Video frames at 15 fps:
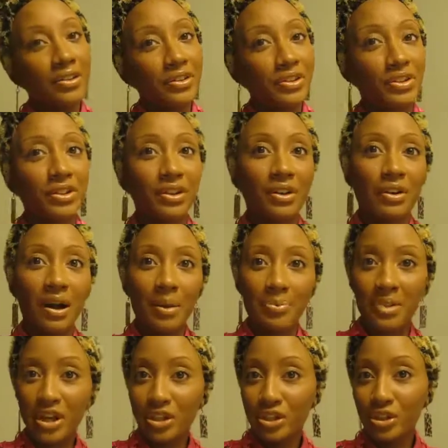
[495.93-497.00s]
I'm
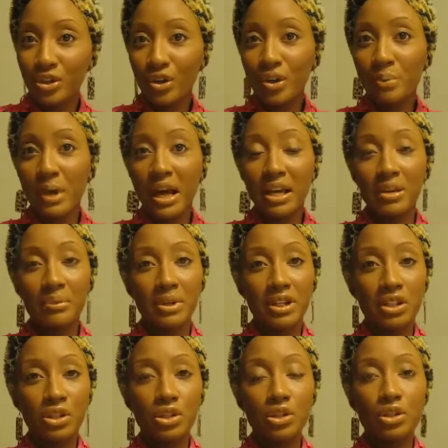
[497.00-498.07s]
not sure about it, but
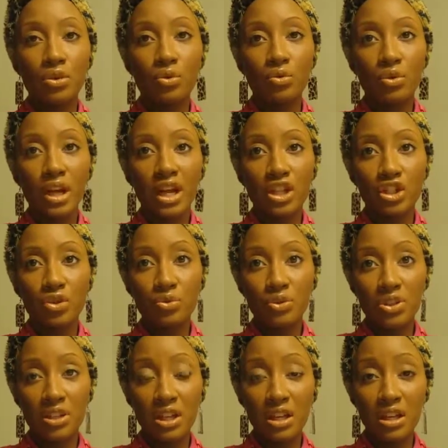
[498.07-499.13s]
as soon as you
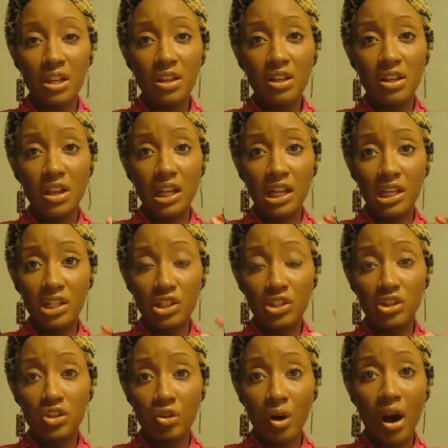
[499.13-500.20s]
see it
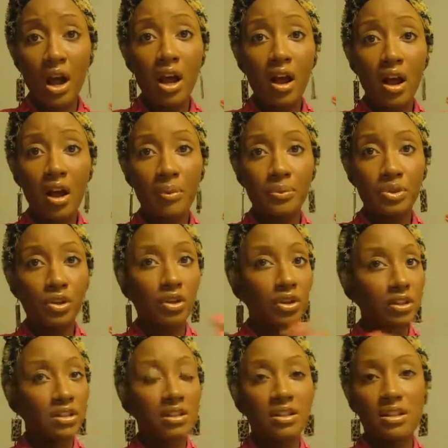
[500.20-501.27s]
dry up, you're
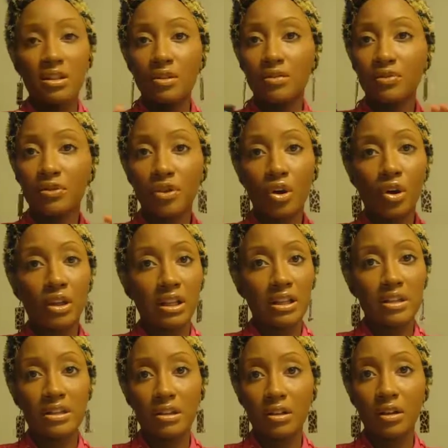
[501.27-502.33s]
gonna see the
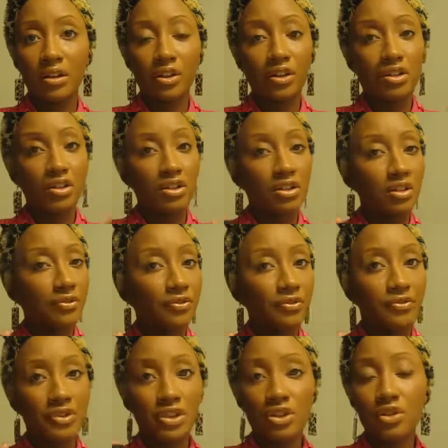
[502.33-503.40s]
flawless look.
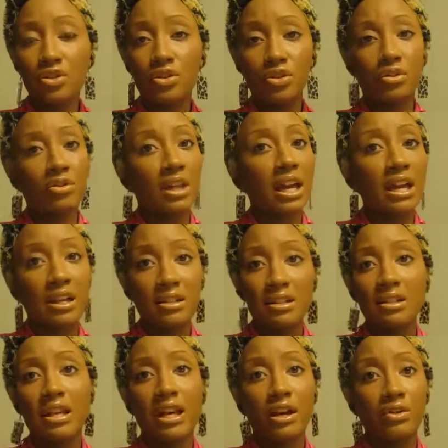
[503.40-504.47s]
It's hands
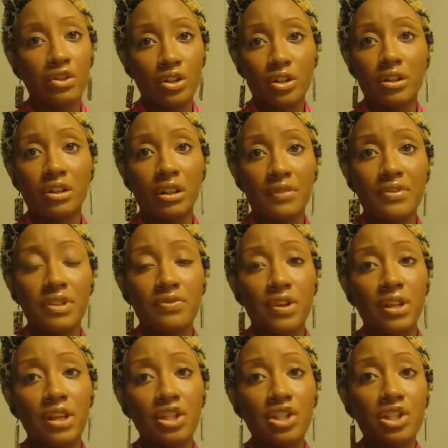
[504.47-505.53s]
down, you're gonna love this
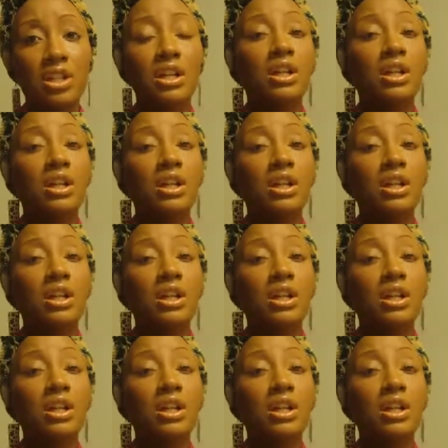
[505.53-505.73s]
foundation.